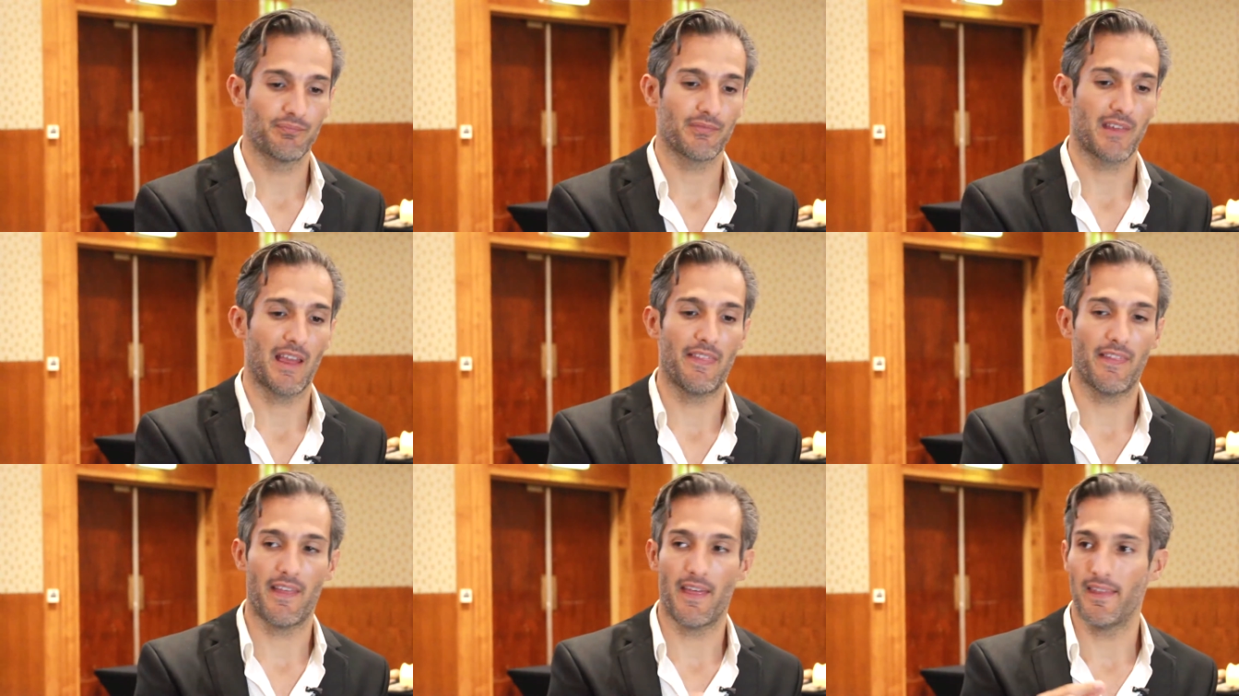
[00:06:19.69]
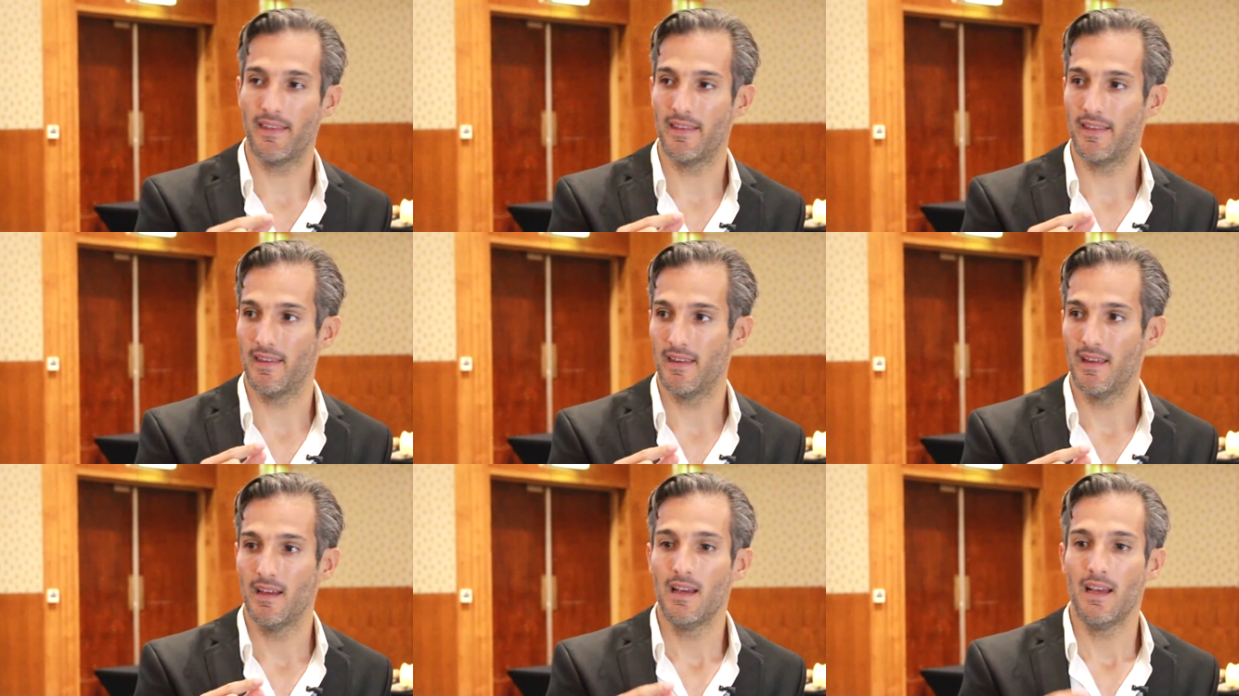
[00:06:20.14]
and
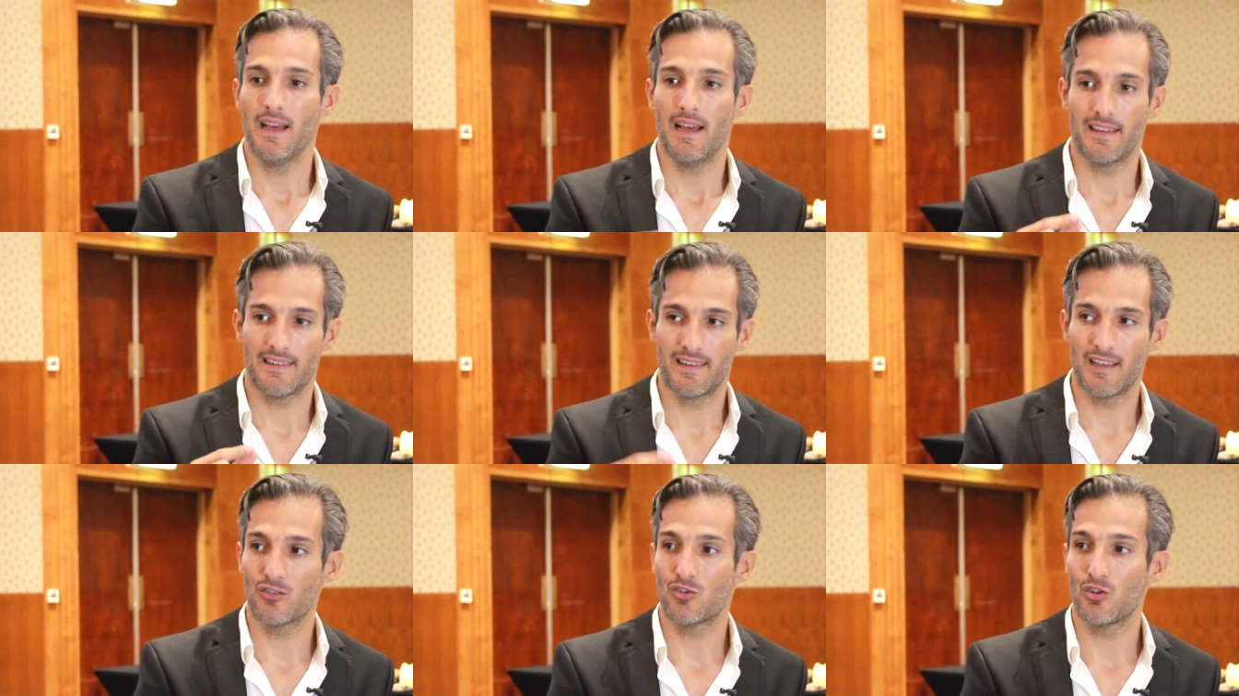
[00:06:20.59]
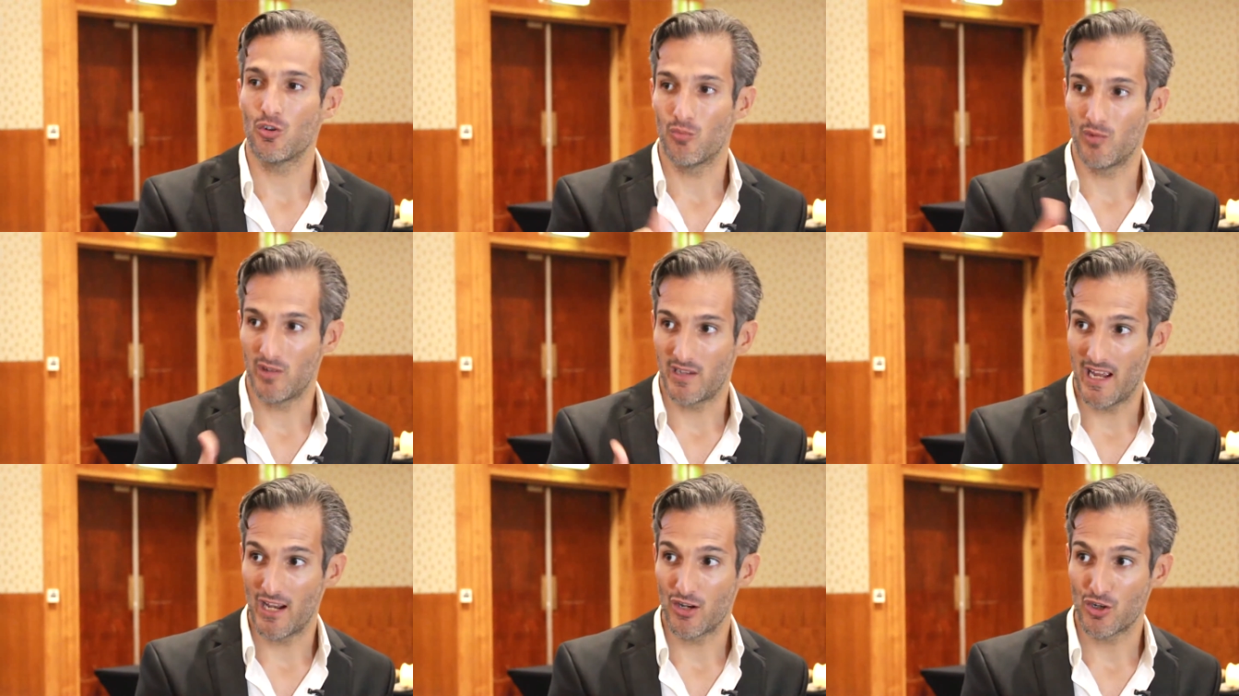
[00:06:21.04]
then essentially
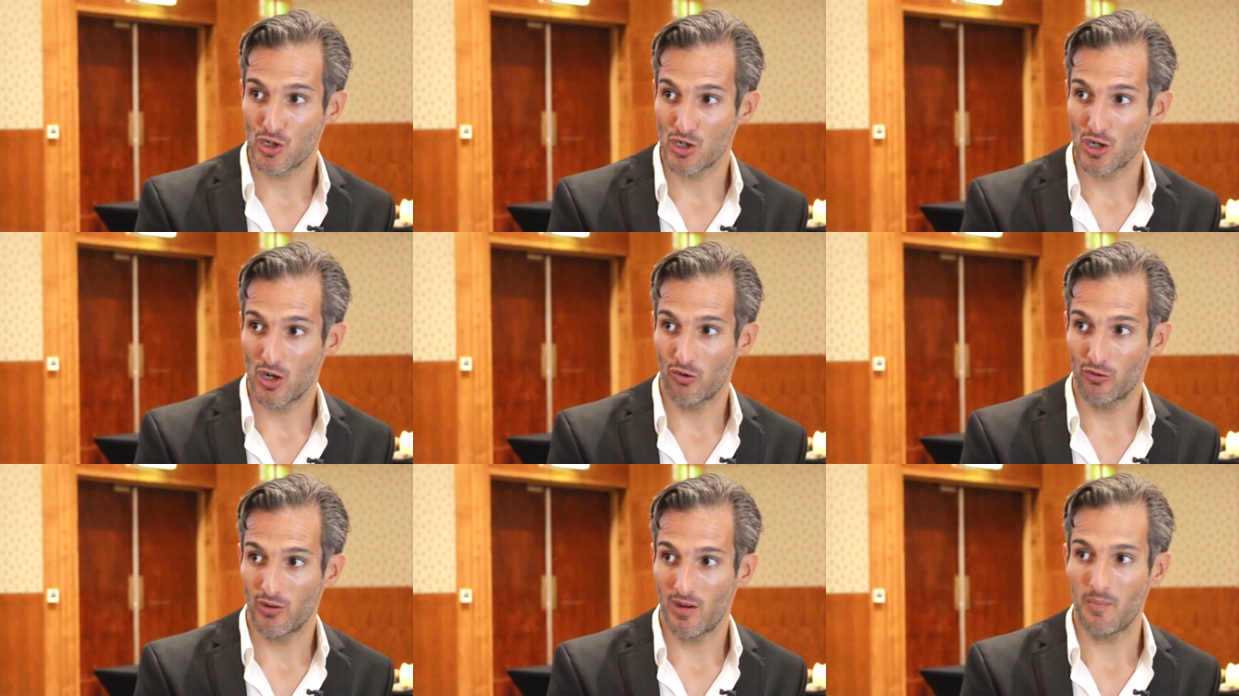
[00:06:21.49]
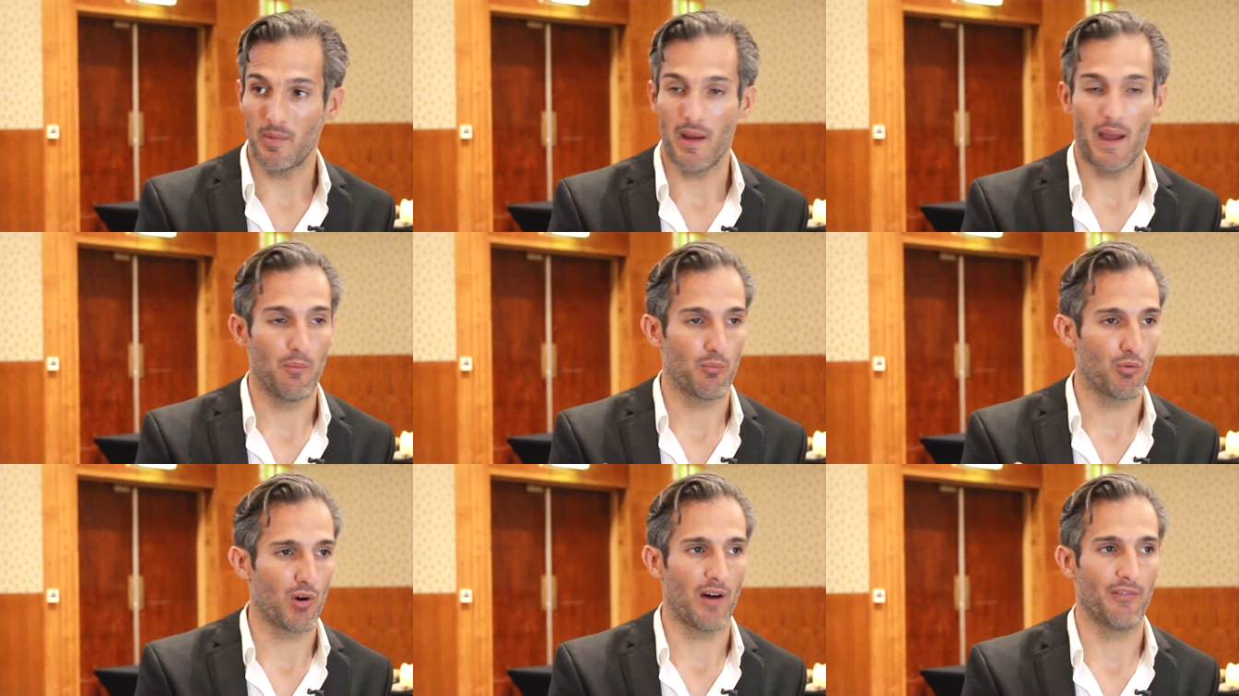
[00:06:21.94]
retention goes up
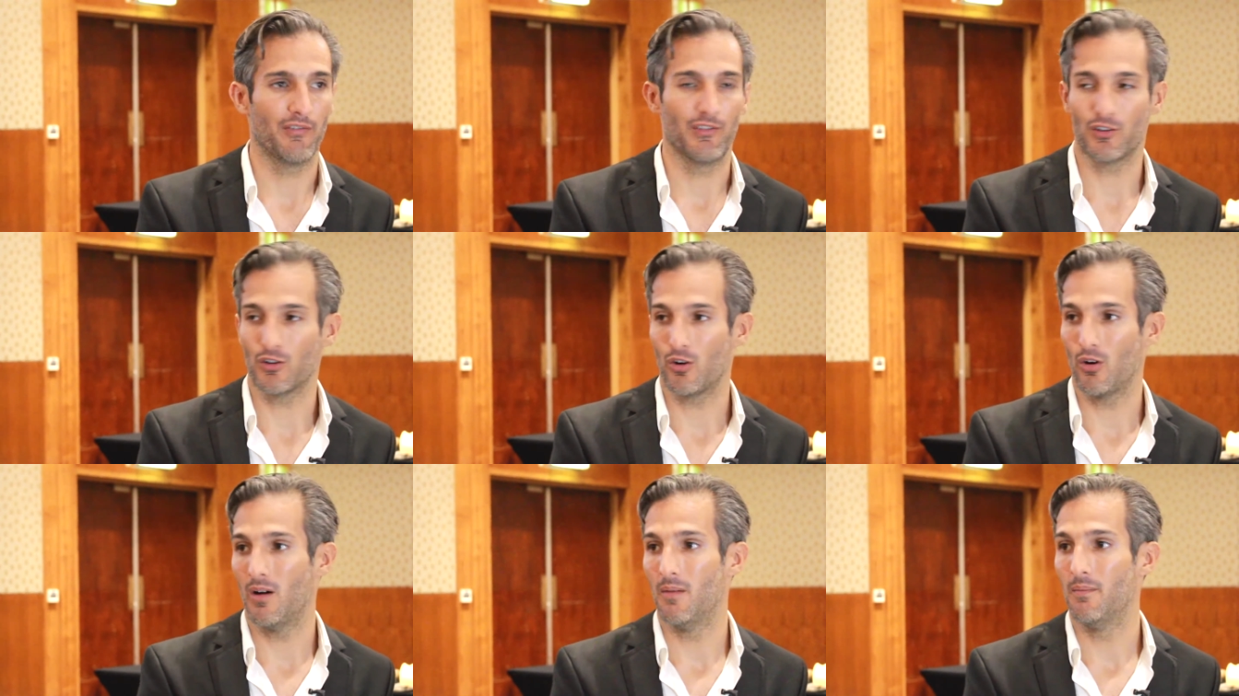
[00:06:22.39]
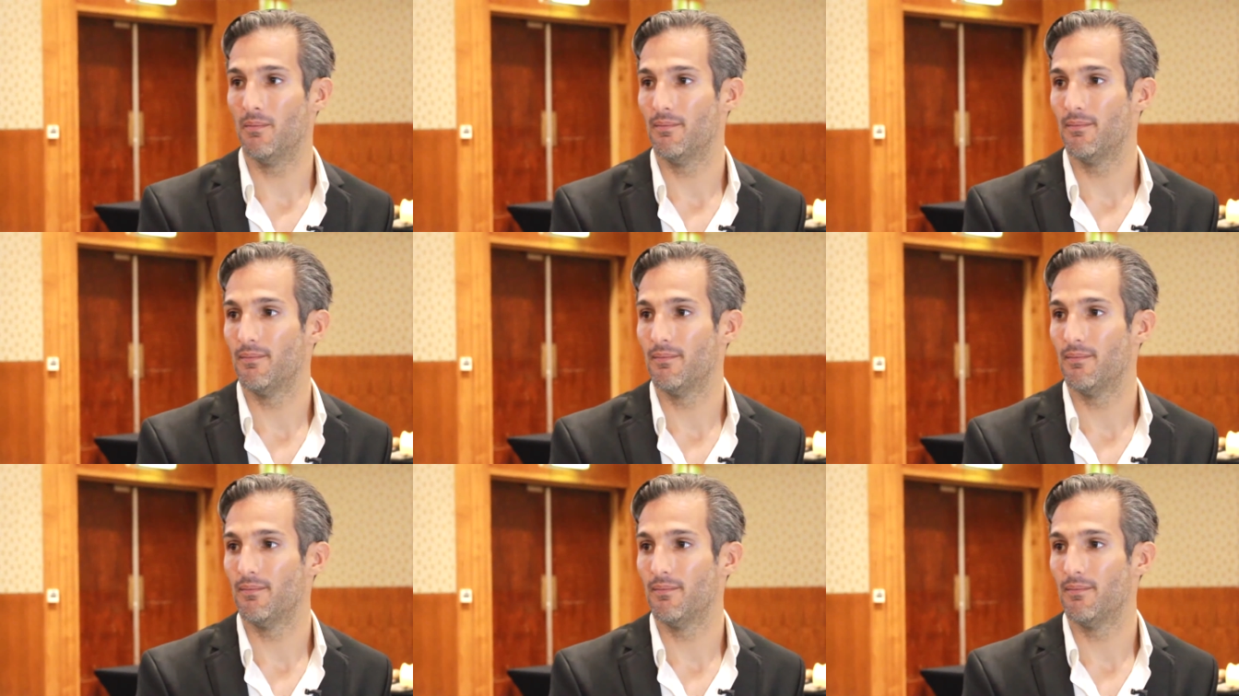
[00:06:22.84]
and profits go up.